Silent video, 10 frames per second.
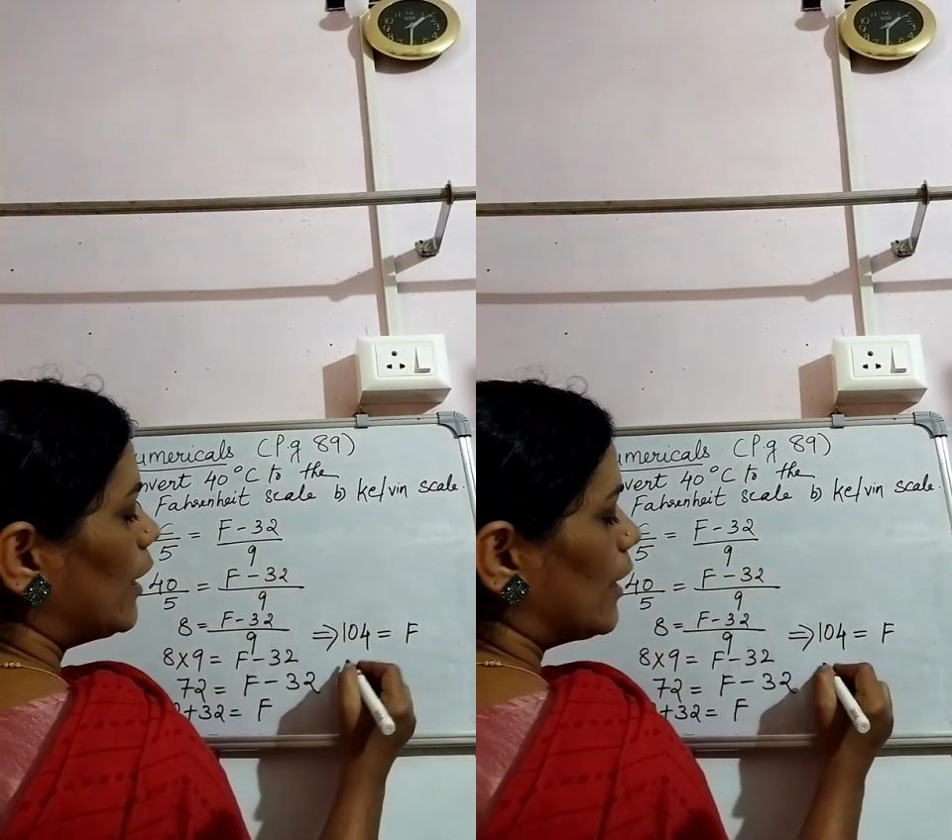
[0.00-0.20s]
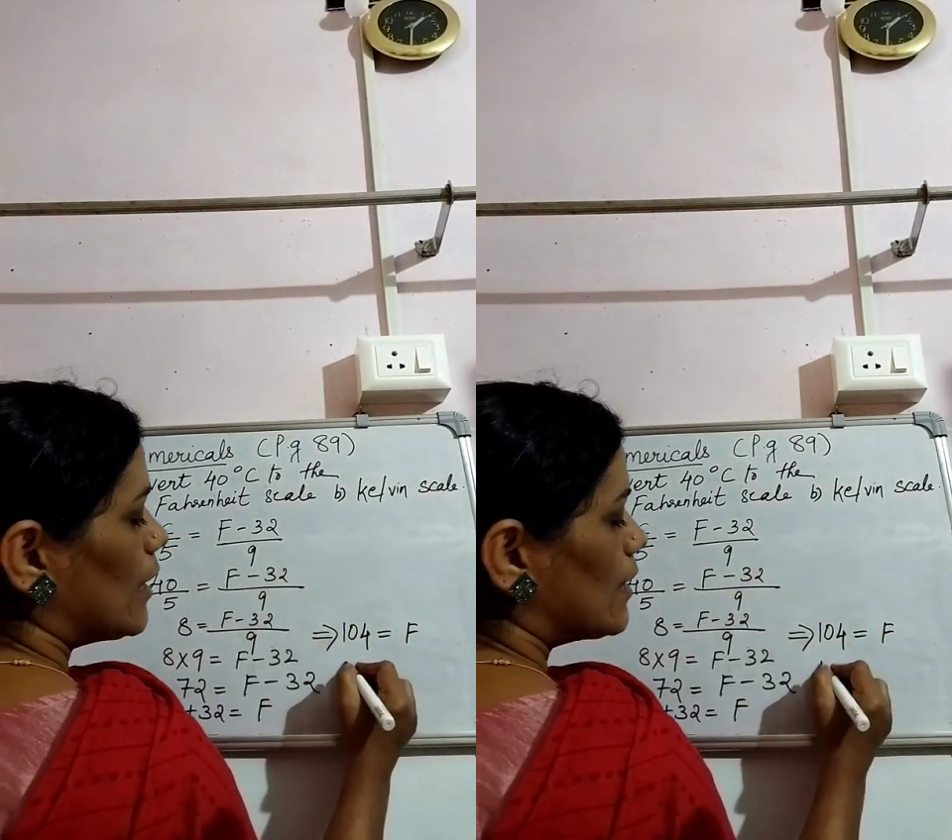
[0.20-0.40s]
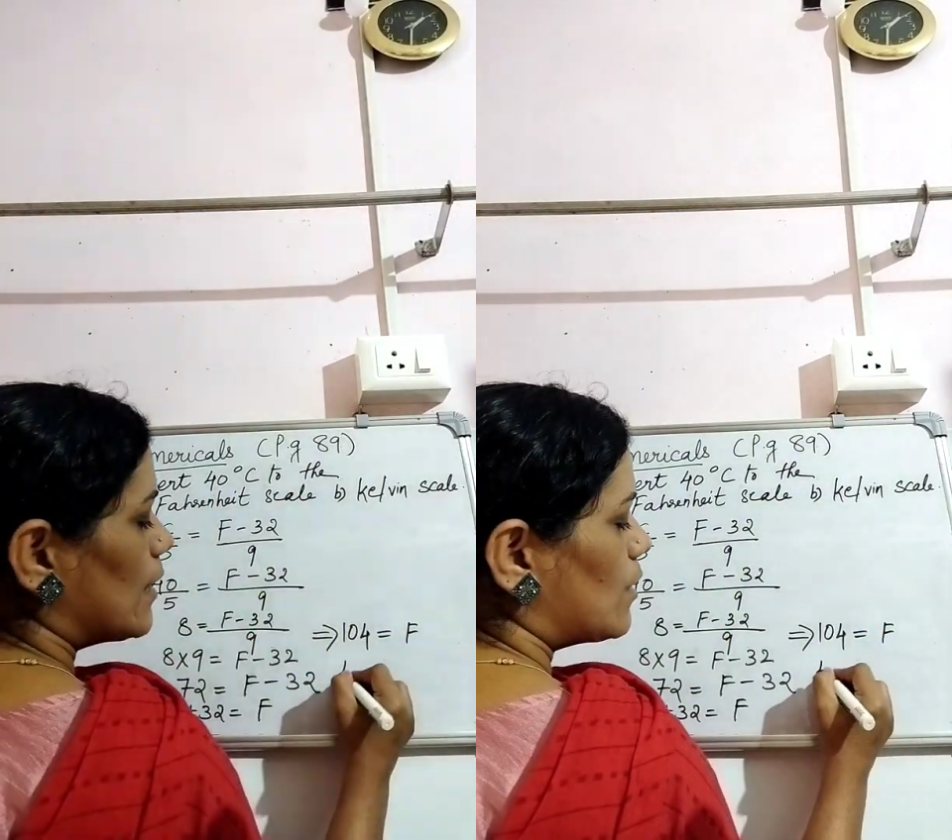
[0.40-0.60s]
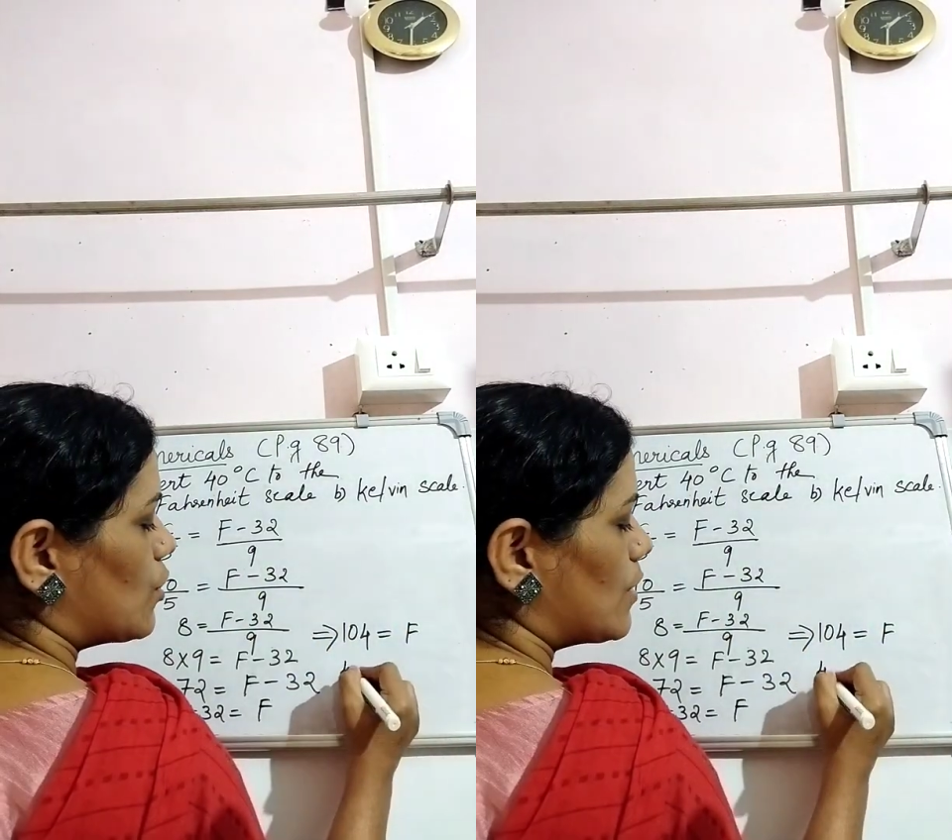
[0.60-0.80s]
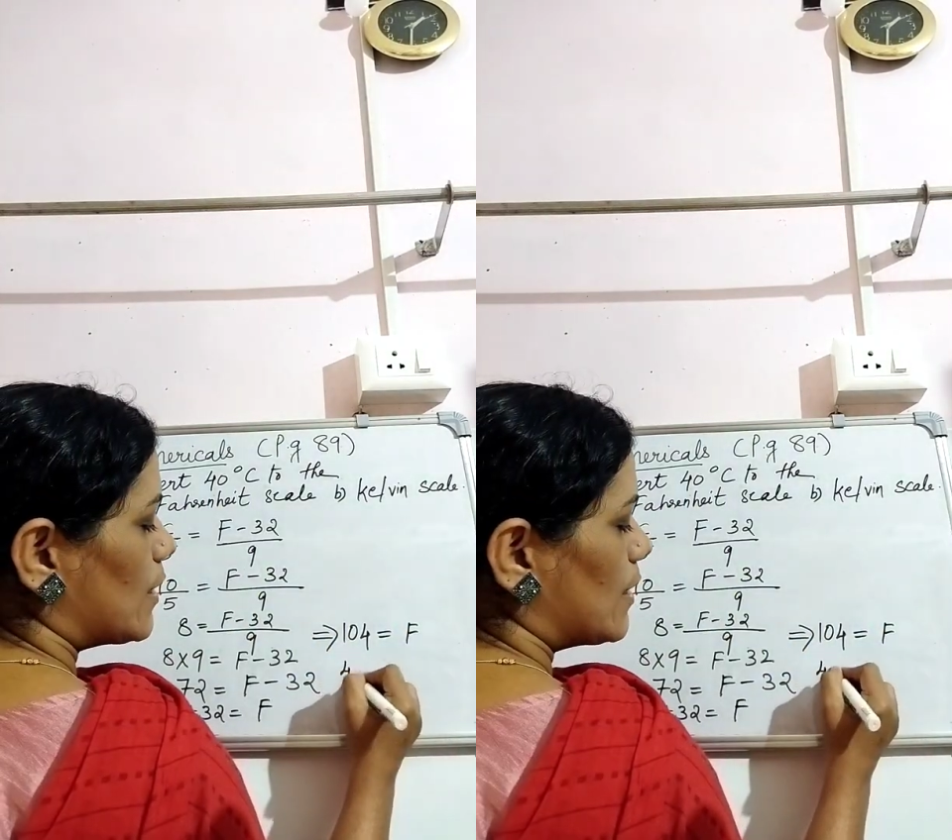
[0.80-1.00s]
degrees
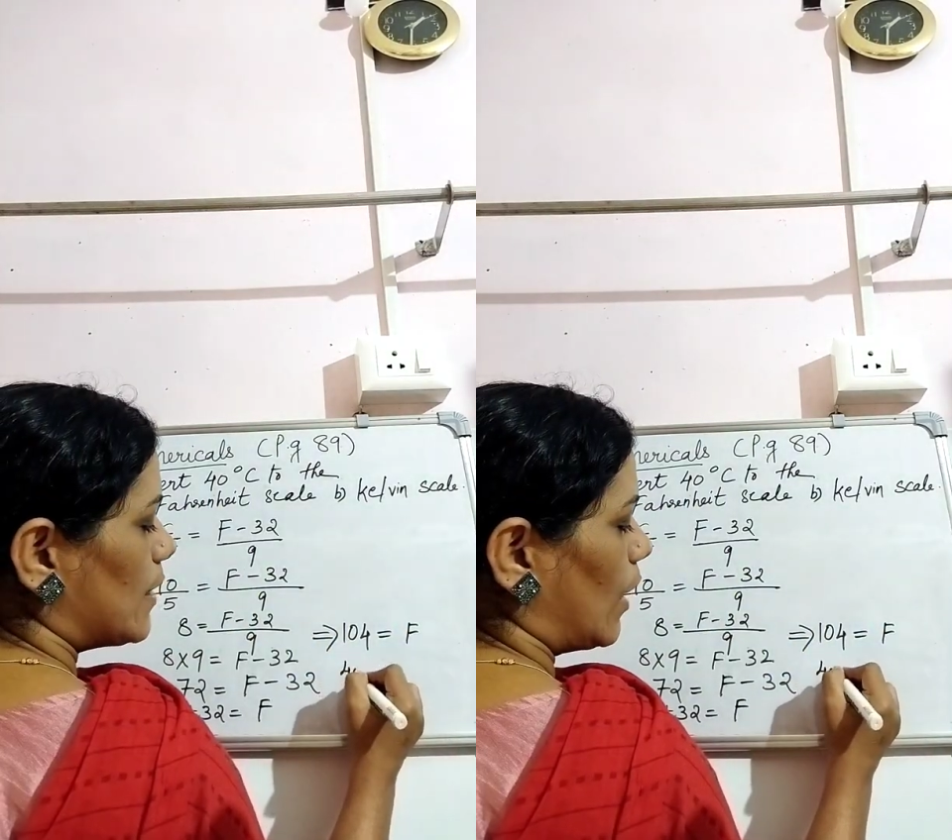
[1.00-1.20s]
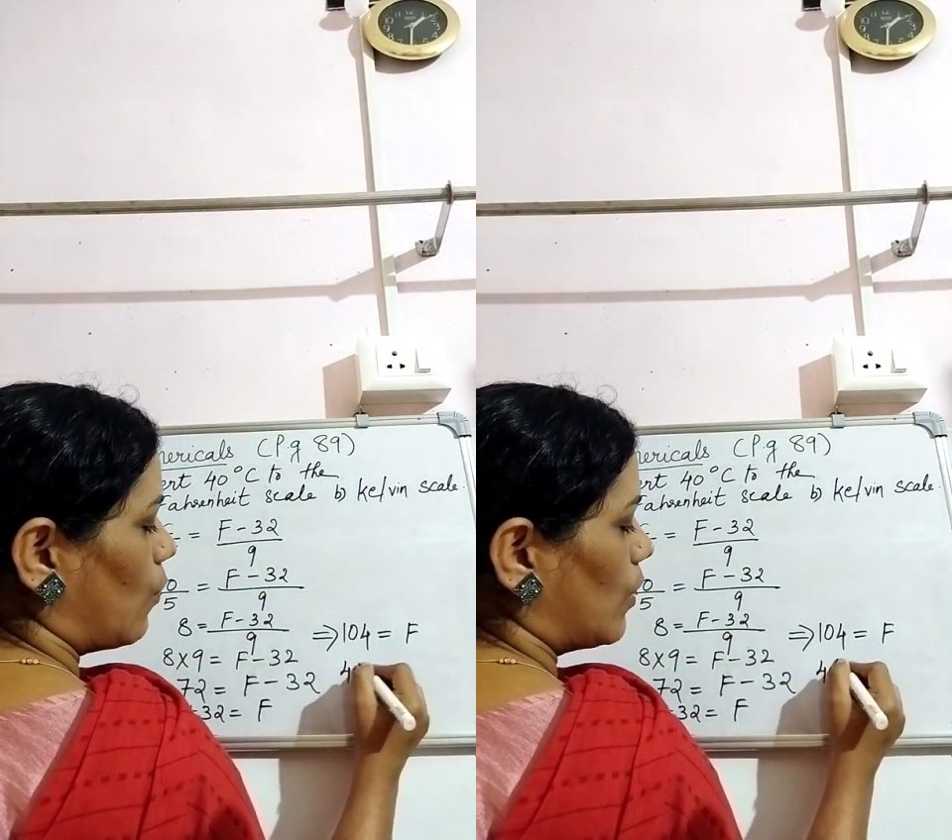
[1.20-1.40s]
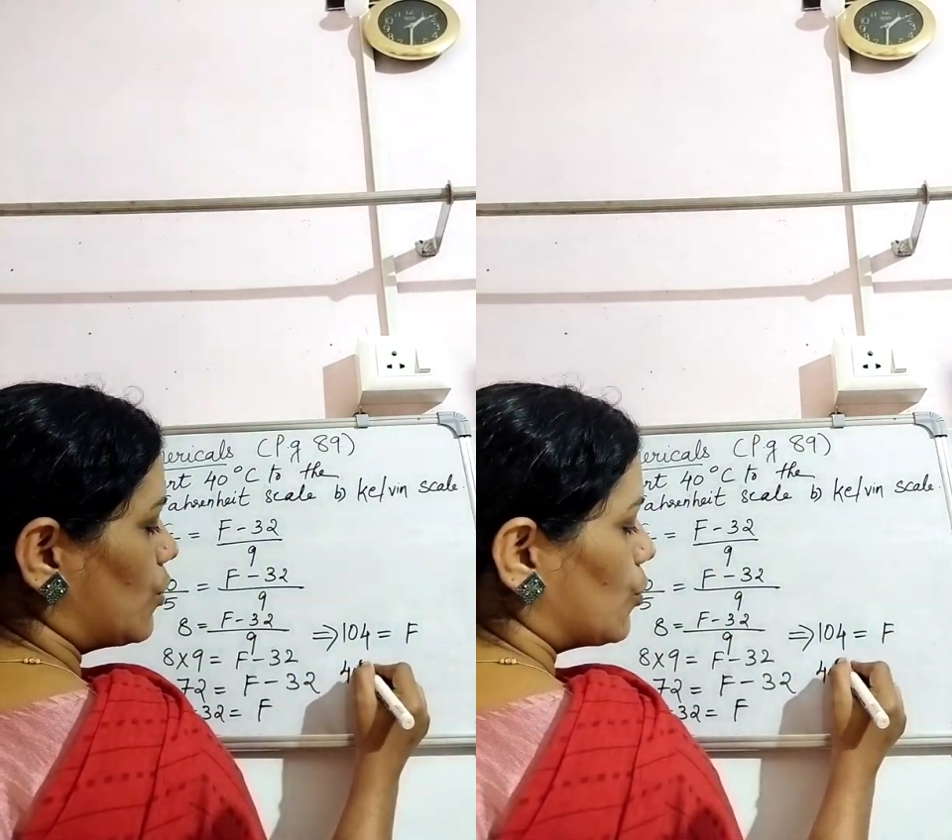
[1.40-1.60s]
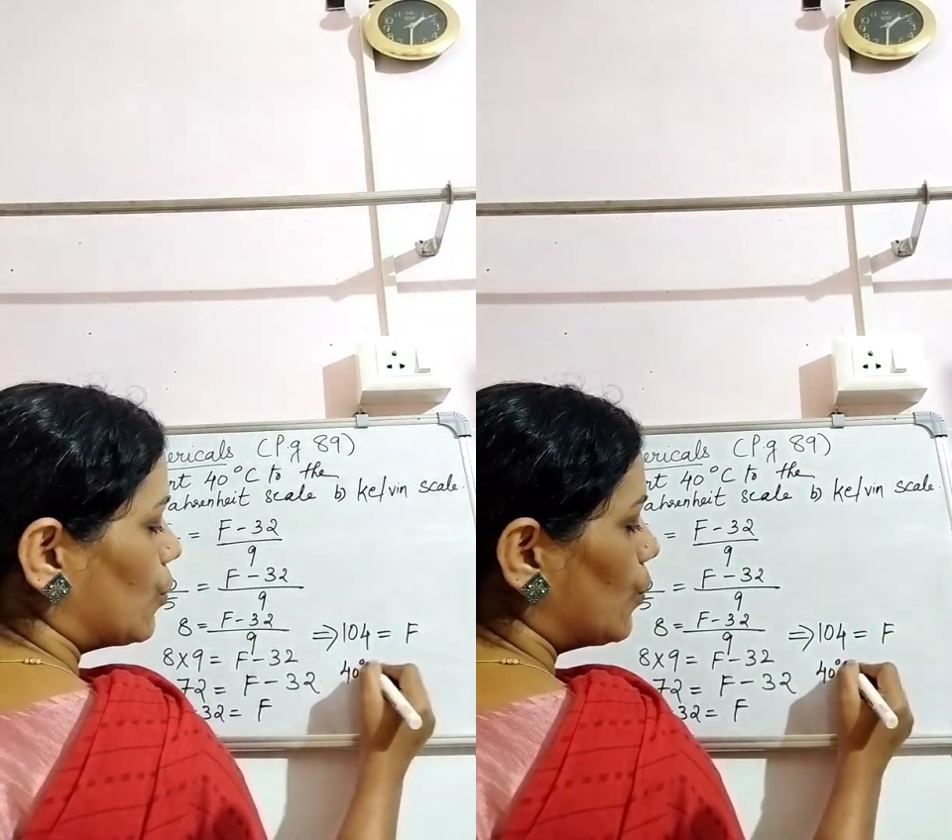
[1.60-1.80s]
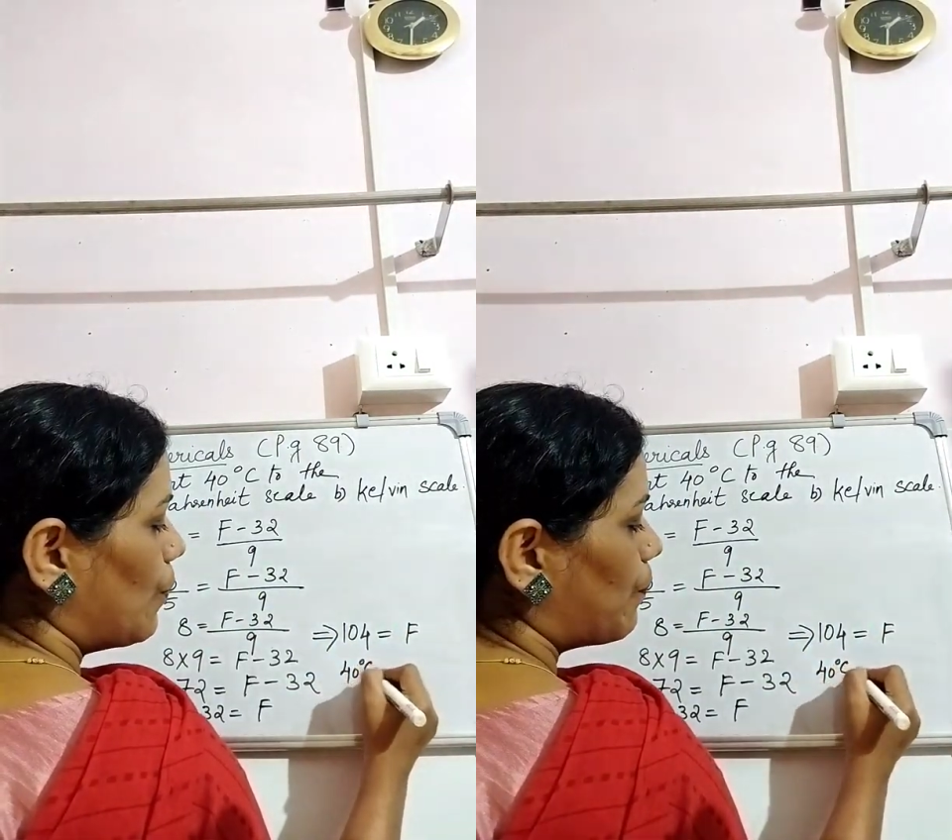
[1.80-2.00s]
Celsius is equal
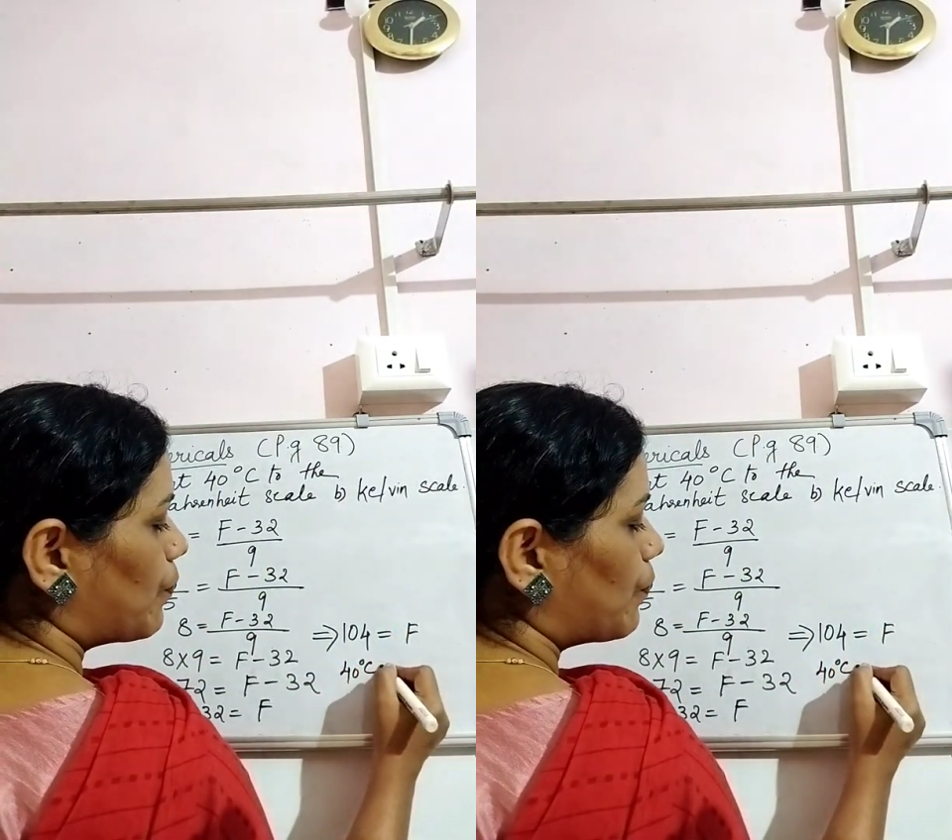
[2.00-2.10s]
to